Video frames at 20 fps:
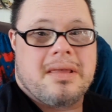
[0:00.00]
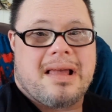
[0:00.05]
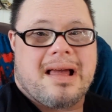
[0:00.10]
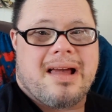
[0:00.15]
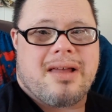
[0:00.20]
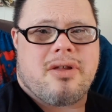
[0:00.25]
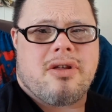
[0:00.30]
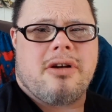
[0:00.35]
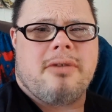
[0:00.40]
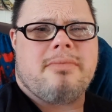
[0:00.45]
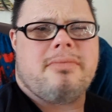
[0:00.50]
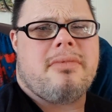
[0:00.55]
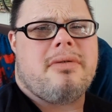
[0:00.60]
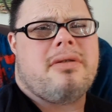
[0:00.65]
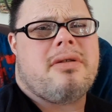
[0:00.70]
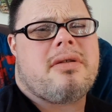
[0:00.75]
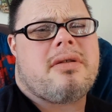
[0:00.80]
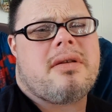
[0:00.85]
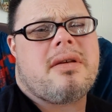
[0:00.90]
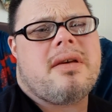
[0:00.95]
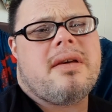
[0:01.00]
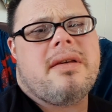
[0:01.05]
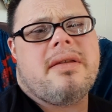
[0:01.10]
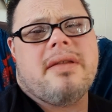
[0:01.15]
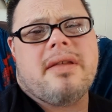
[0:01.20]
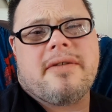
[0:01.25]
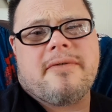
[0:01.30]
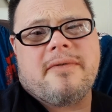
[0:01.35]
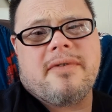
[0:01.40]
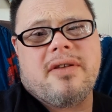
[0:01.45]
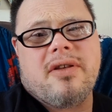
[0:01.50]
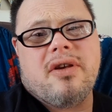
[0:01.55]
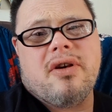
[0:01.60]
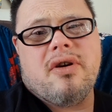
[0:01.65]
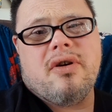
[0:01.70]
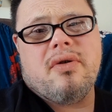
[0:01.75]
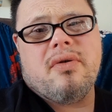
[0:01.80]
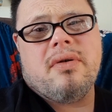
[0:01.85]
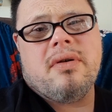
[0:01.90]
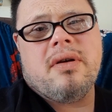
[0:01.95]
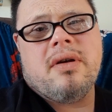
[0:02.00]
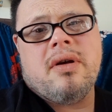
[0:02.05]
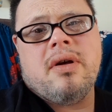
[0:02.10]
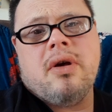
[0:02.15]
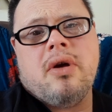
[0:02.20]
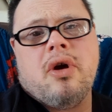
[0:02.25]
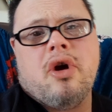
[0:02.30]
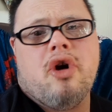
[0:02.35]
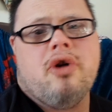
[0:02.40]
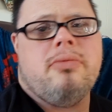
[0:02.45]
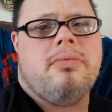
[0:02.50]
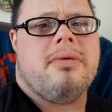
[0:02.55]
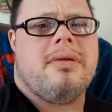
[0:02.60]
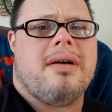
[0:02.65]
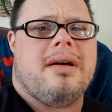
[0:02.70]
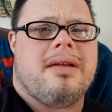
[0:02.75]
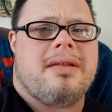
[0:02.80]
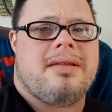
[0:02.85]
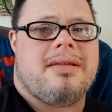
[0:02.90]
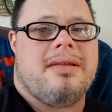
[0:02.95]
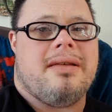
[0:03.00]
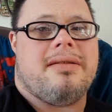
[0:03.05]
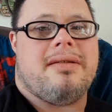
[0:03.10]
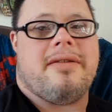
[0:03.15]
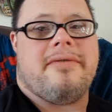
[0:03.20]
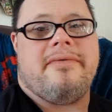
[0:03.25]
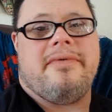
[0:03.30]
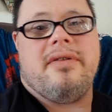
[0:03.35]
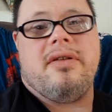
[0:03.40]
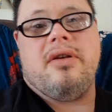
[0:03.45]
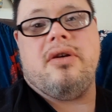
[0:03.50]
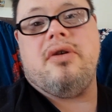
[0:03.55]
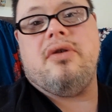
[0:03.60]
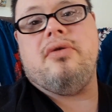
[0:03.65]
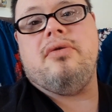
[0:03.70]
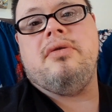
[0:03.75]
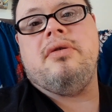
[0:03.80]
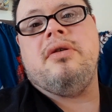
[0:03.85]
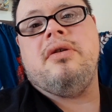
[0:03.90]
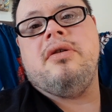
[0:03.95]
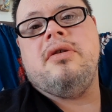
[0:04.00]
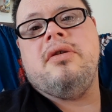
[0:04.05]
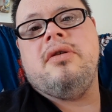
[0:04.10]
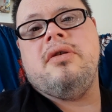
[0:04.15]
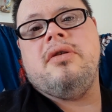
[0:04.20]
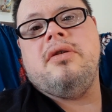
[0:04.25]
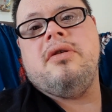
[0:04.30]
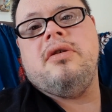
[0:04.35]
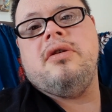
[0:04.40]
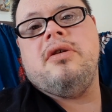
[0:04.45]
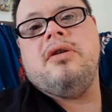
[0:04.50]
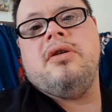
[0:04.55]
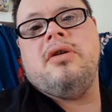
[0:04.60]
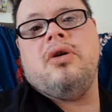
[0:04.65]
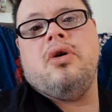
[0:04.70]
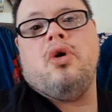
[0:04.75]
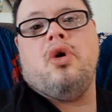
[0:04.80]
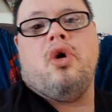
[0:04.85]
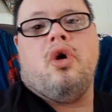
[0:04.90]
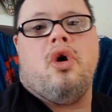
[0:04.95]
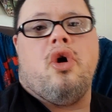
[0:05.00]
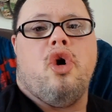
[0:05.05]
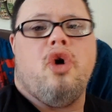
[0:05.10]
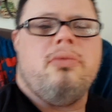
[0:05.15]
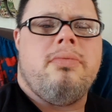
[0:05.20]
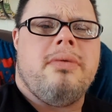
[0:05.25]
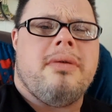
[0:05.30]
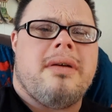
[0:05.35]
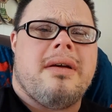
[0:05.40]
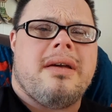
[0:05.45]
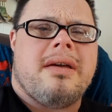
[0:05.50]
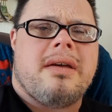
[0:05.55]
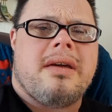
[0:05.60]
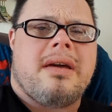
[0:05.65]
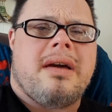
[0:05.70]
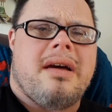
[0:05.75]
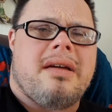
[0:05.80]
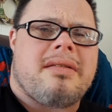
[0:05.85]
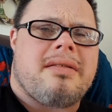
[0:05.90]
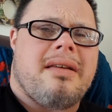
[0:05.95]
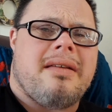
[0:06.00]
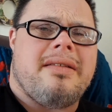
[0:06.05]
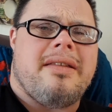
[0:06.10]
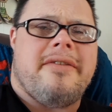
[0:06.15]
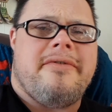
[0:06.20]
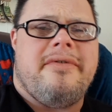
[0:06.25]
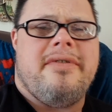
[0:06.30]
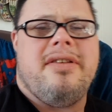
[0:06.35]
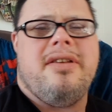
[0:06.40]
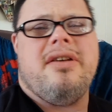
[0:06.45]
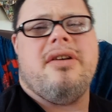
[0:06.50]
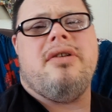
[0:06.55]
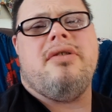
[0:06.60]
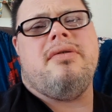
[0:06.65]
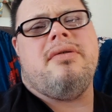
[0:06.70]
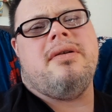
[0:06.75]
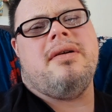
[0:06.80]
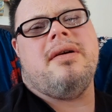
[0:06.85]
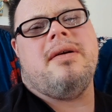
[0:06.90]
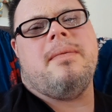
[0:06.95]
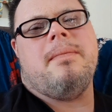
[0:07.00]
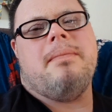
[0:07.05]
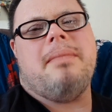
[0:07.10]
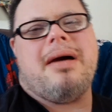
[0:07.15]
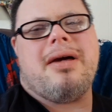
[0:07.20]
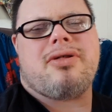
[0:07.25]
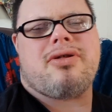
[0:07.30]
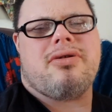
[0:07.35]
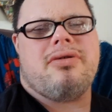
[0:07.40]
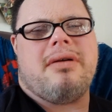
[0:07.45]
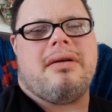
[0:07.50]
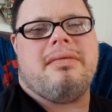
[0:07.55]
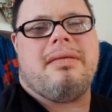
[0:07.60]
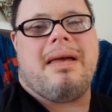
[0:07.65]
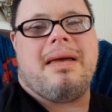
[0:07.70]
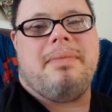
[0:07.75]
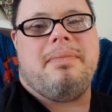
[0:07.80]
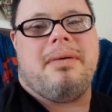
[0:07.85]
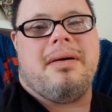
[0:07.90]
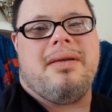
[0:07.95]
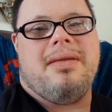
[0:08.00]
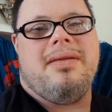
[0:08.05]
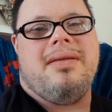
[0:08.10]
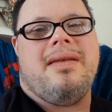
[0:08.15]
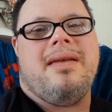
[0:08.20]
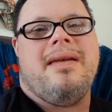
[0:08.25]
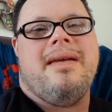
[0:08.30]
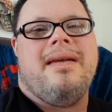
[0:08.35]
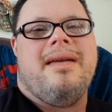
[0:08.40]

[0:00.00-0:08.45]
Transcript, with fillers: That's all I'm going to say in this video. Hope you guys like this video. Hope you guys like this video. Mashing that like button.